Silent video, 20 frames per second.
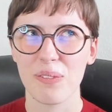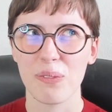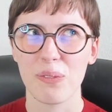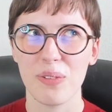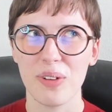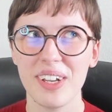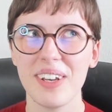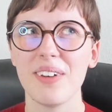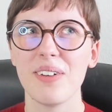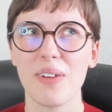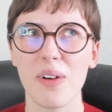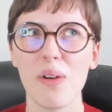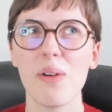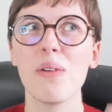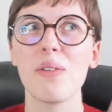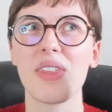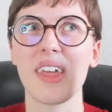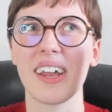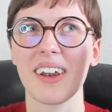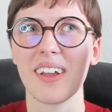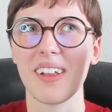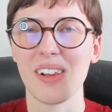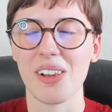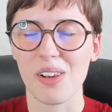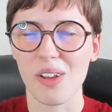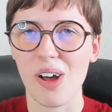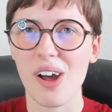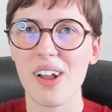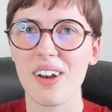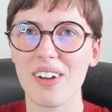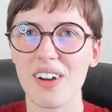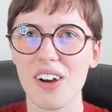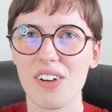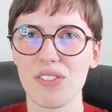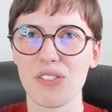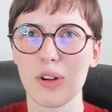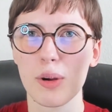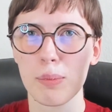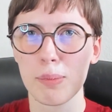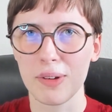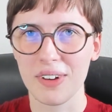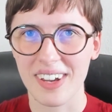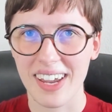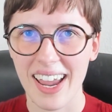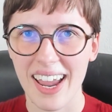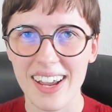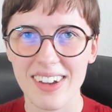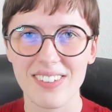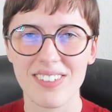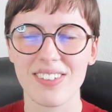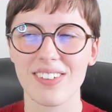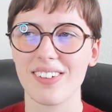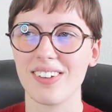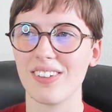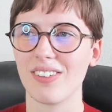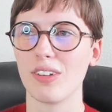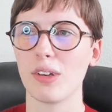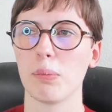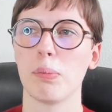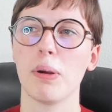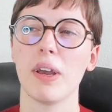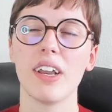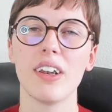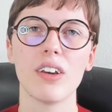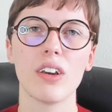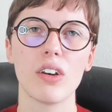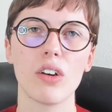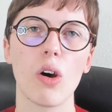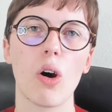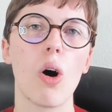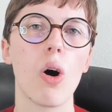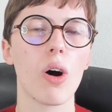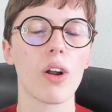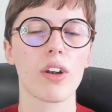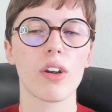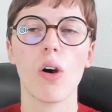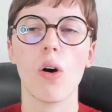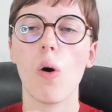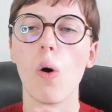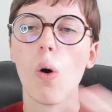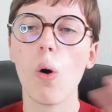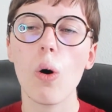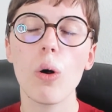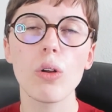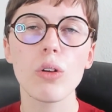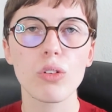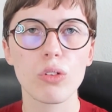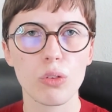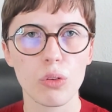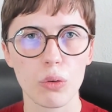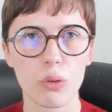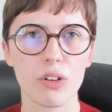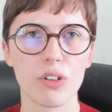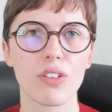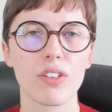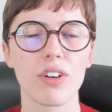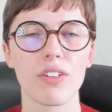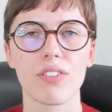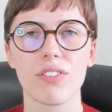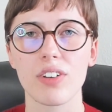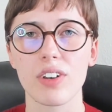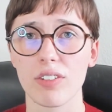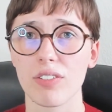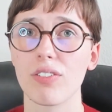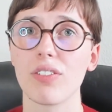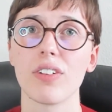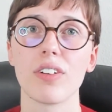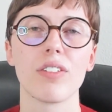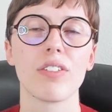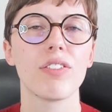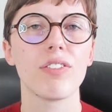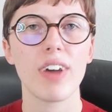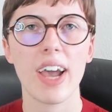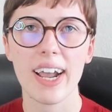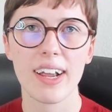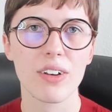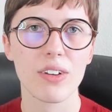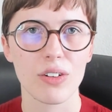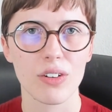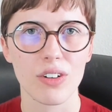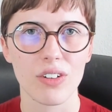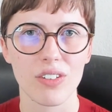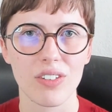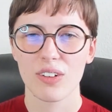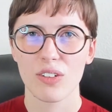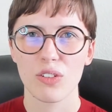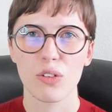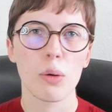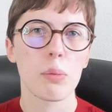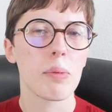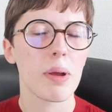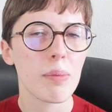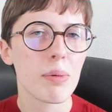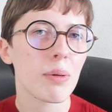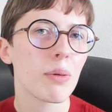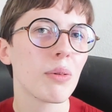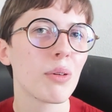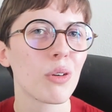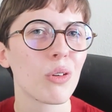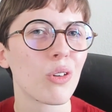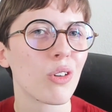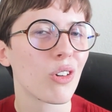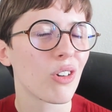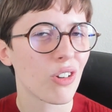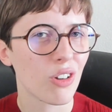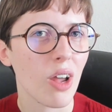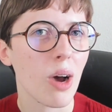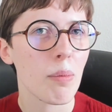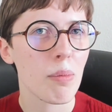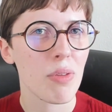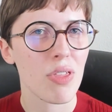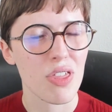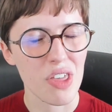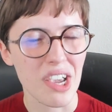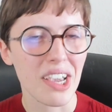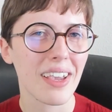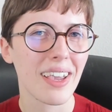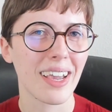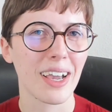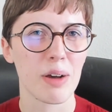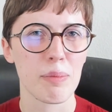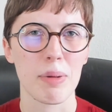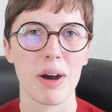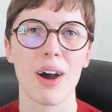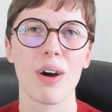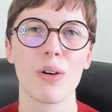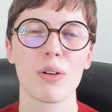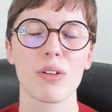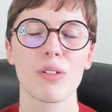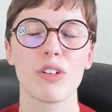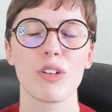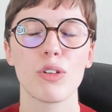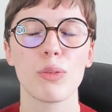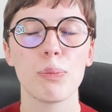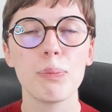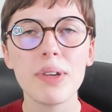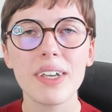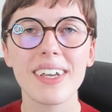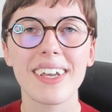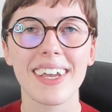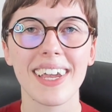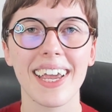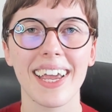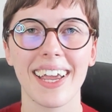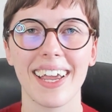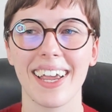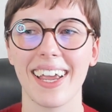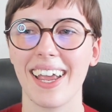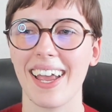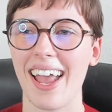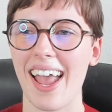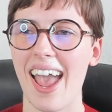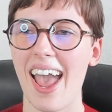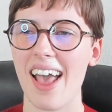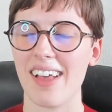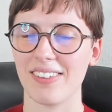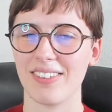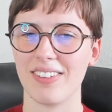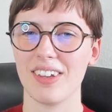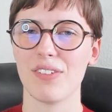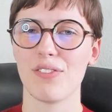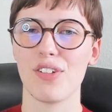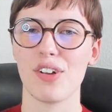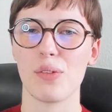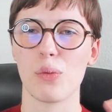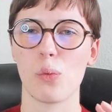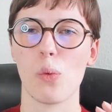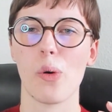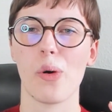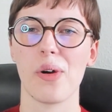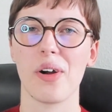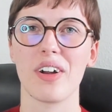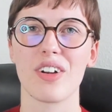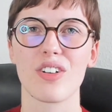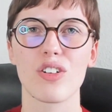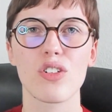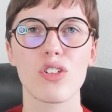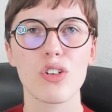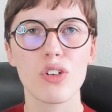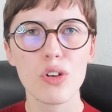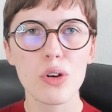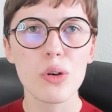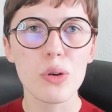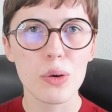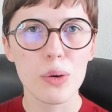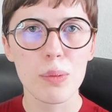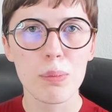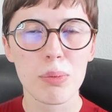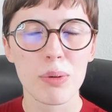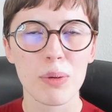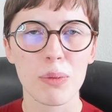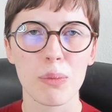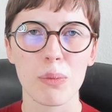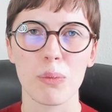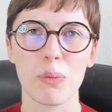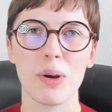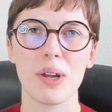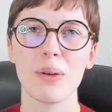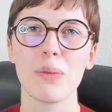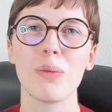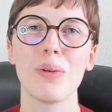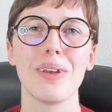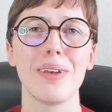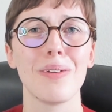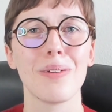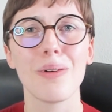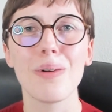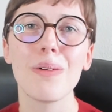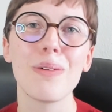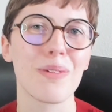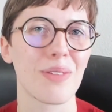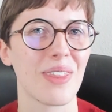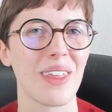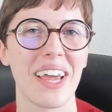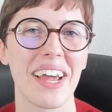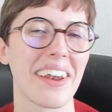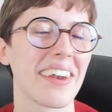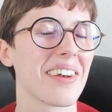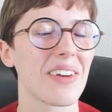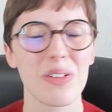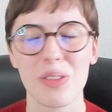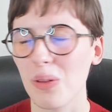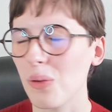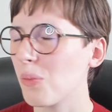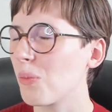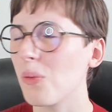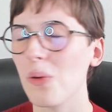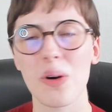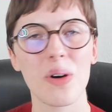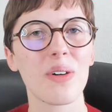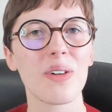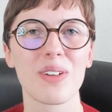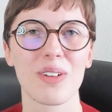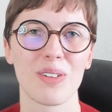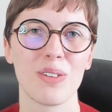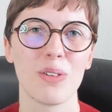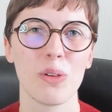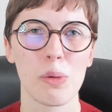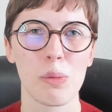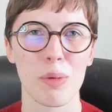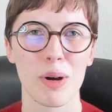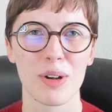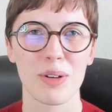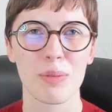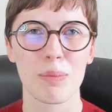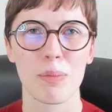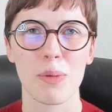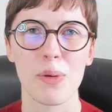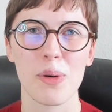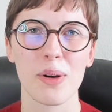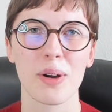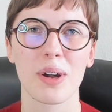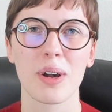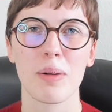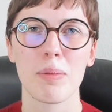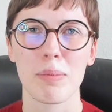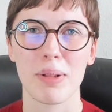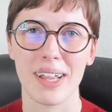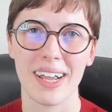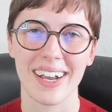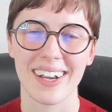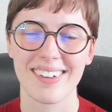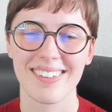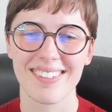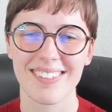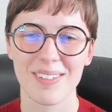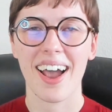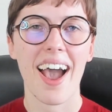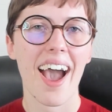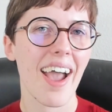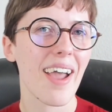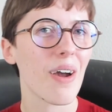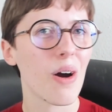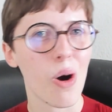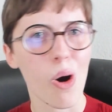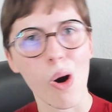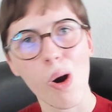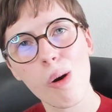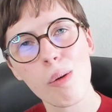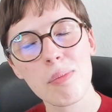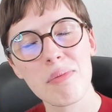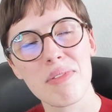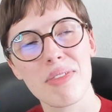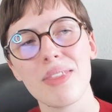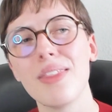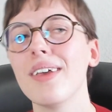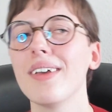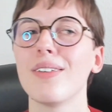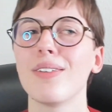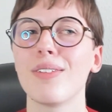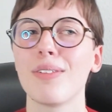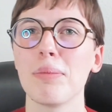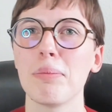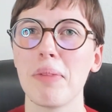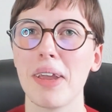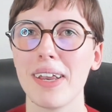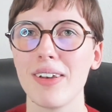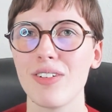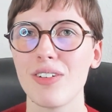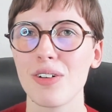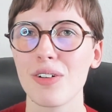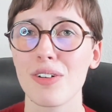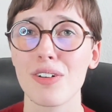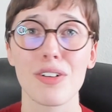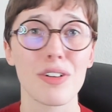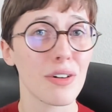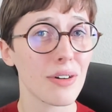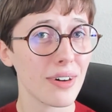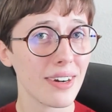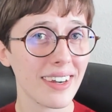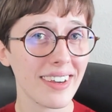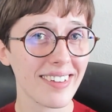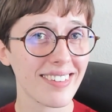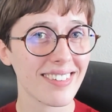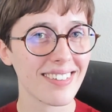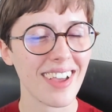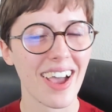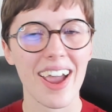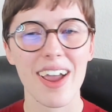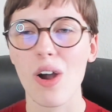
we know that a lot of communication is dependent on all sorts of different factors. So maybe we should stop thinking about speaking as if it were a tube when we know that the world is so much more complex. I hope this made you curious. I